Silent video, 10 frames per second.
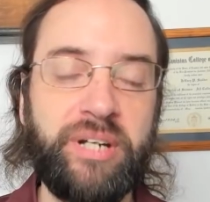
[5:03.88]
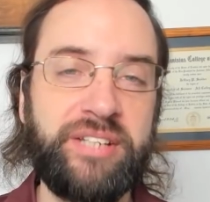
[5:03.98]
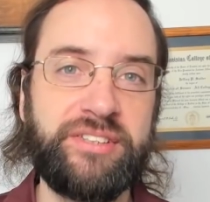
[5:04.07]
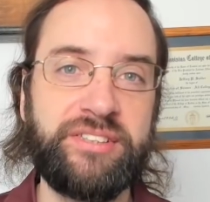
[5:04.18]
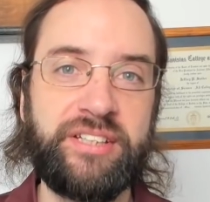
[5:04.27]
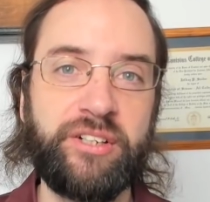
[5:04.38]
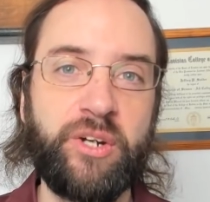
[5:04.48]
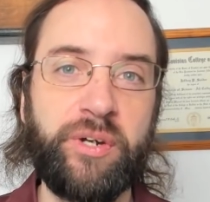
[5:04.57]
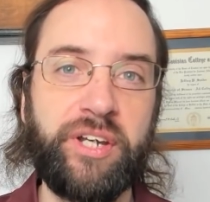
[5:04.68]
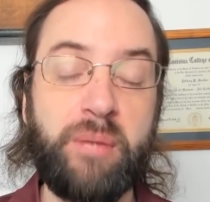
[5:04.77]
prices that are
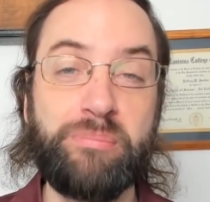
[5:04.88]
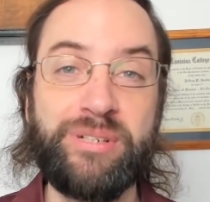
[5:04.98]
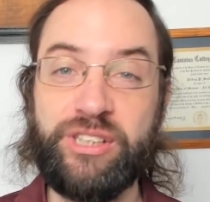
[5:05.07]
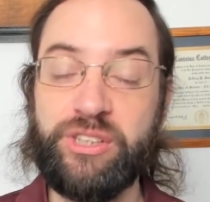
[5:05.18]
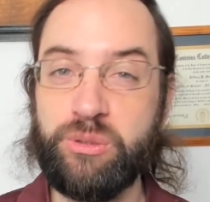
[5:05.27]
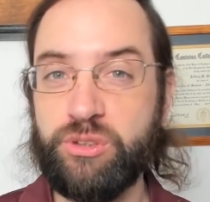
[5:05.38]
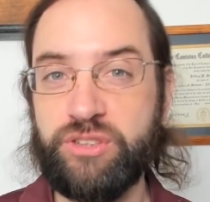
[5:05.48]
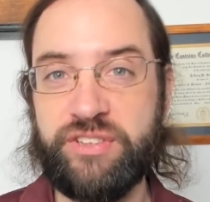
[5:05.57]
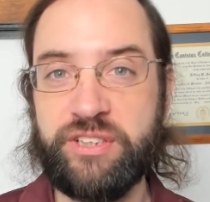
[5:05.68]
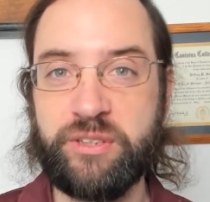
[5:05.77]
going up, but
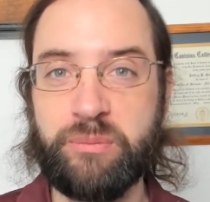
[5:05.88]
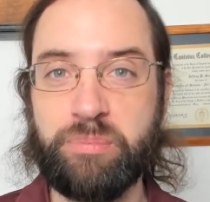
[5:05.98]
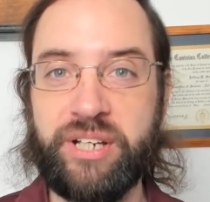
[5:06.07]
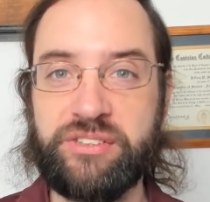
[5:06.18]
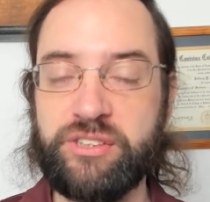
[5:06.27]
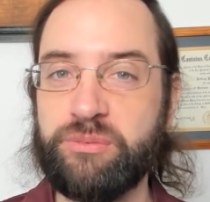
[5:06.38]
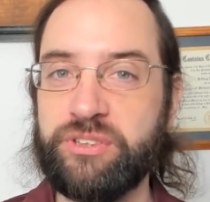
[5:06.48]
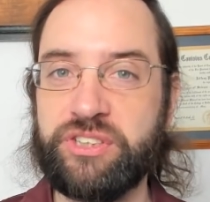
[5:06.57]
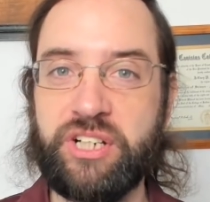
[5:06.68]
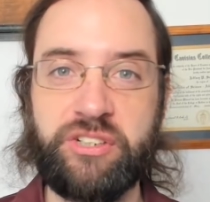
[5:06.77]
used vehicle prices,
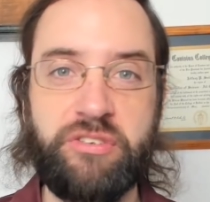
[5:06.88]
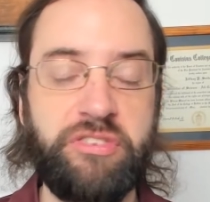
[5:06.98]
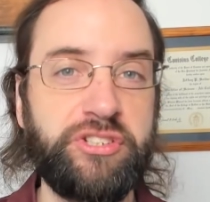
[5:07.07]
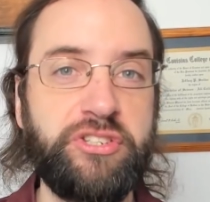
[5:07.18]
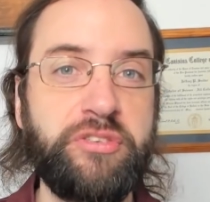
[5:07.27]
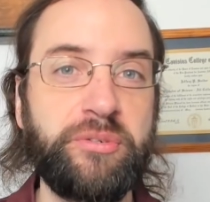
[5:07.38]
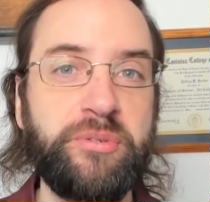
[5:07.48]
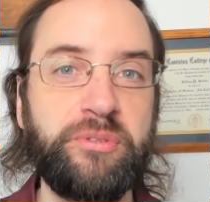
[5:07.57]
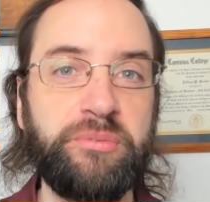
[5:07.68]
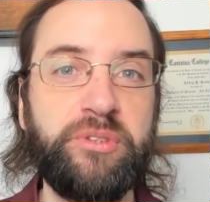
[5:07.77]
which are just
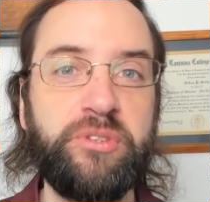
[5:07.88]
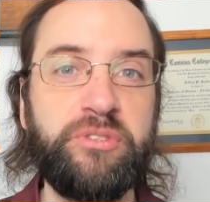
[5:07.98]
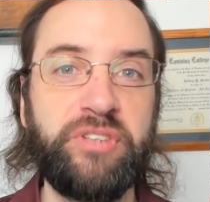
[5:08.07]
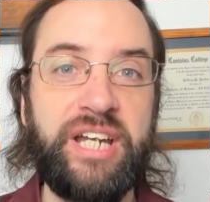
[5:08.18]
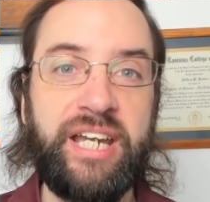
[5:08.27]
through the roof,